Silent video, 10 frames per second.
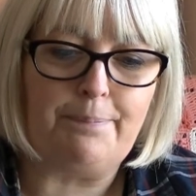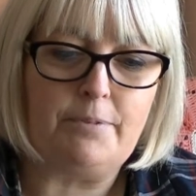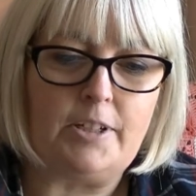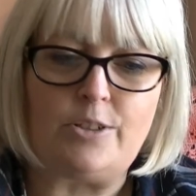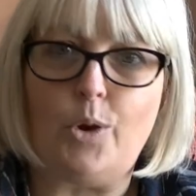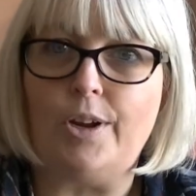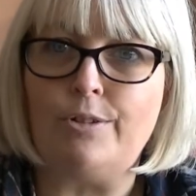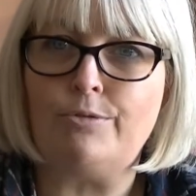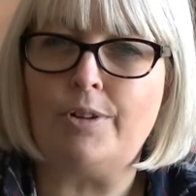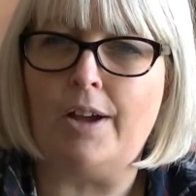That's all
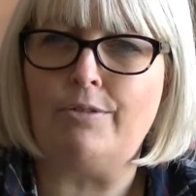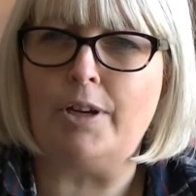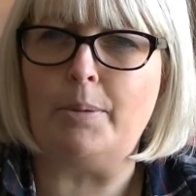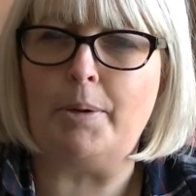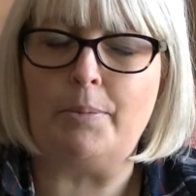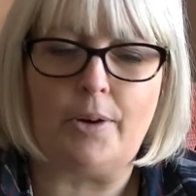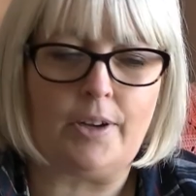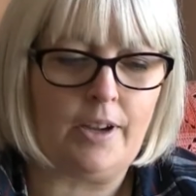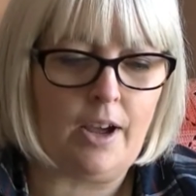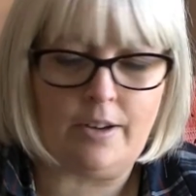I've really been
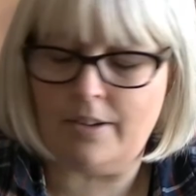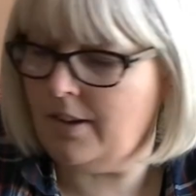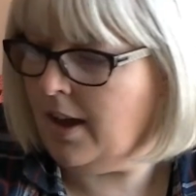working on.